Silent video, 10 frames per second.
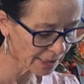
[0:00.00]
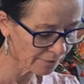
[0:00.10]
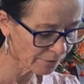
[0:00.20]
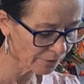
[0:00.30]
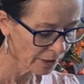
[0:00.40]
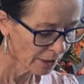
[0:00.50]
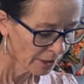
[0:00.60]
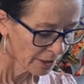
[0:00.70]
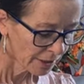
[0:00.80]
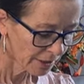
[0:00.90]
night
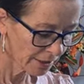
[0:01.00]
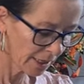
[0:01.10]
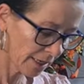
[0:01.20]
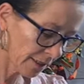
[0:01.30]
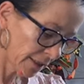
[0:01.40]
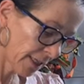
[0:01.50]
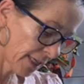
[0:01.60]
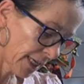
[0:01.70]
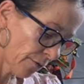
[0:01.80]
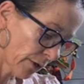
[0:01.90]
to
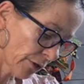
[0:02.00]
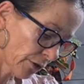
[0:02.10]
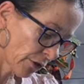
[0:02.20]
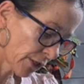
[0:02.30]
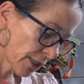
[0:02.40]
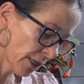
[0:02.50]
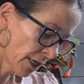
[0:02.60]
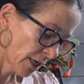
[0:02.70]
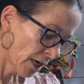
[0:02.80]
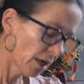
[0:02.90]
eat with us.
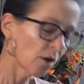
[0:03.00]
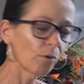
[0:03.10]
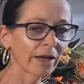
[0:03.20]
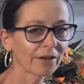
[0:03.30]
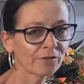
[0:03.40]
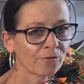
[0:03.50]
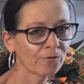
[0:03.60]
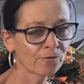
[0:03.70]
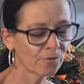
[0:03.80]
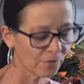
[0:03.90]
Oh, we had a
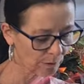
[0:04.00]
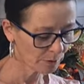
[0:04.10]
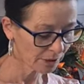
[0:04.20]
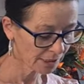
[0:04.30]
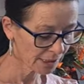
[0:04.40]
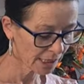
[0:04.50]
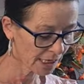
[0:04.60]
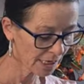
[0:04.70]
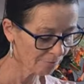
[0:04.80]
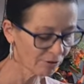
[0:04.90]
fabulous
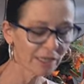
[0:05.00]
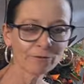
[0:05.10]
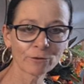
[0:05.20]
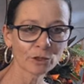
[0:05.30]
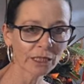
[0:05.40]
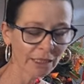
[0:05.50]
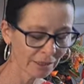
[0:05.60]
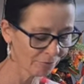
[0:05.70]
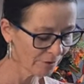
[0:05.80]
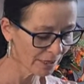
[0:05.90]
time. Really funny,
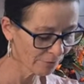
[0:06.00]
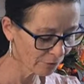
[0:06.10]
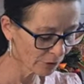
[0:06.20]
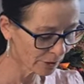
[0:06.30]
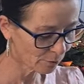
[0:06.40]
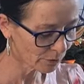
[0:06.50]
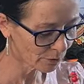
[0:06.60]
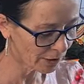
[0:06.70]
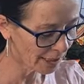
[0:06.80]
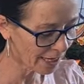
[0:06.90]
really funny.
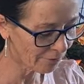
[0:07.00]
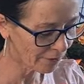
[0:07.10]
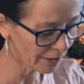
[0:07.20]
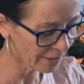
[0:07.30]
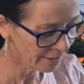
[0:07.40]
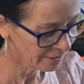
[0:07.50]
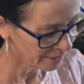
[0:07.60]
We're laughing.